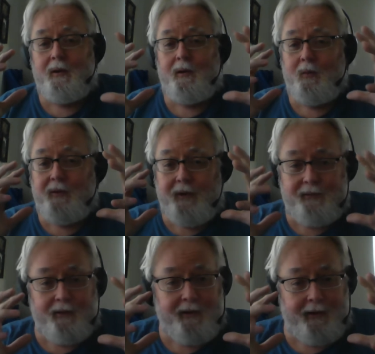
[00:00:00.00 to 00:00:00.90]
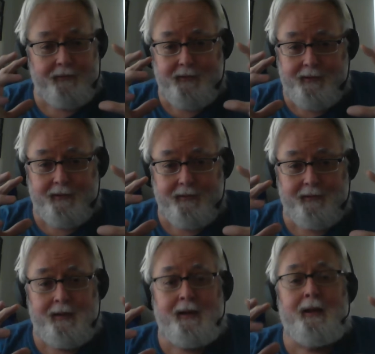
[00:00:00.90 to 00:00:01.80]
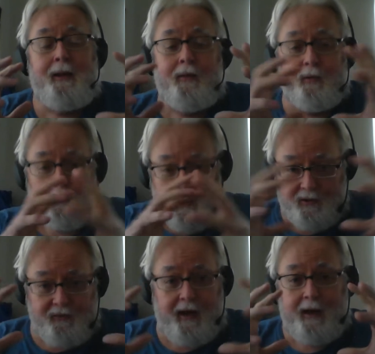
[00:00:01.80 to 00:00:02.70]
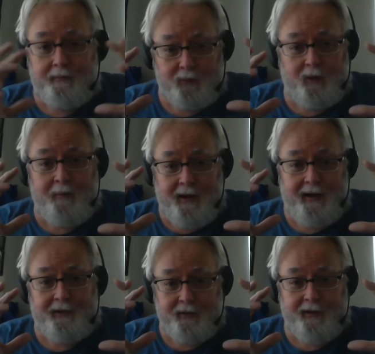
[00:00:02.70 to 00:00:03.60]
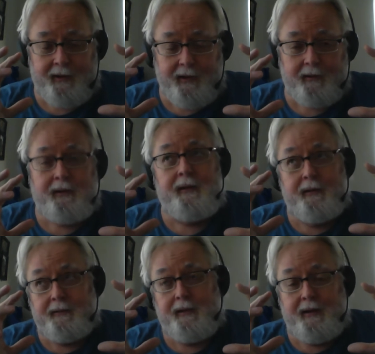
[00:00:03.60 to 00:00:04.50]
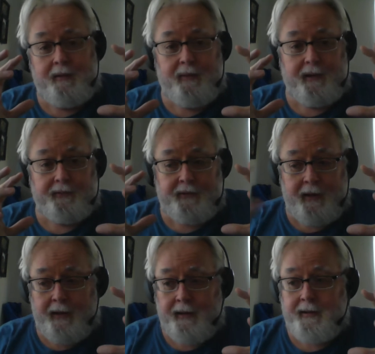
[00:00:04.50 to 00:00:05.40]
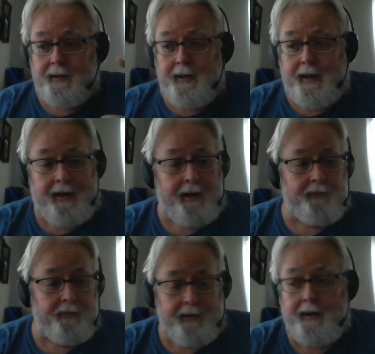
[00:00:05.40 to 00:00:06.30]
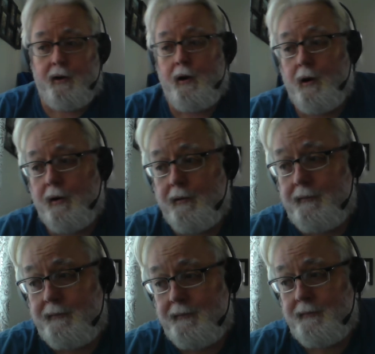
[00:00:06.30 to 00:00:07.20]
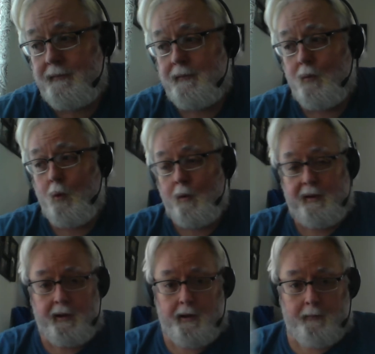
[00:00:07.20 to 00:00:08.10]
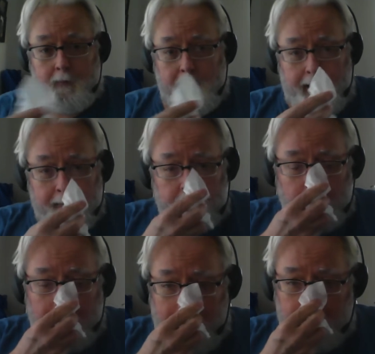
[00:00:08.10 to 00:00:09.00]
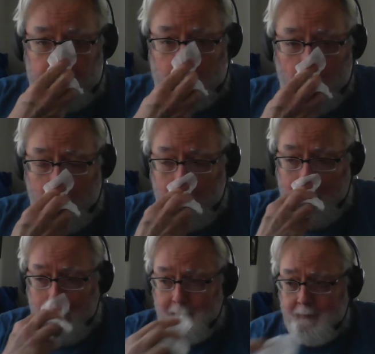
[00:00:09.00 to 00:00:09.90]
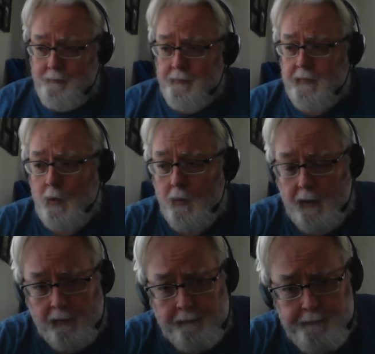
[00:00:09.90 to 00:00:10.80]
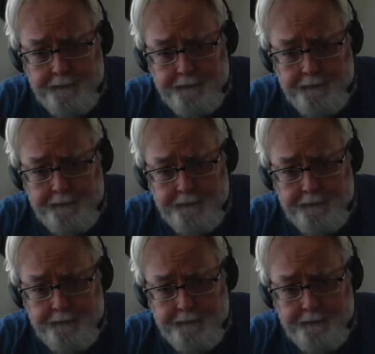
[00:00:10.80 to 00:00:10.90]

and we think they're not there, there's a bunch of atoms between my hands right now getting hit by the sun, and they are warming up. What happens when atoms warm up? Well,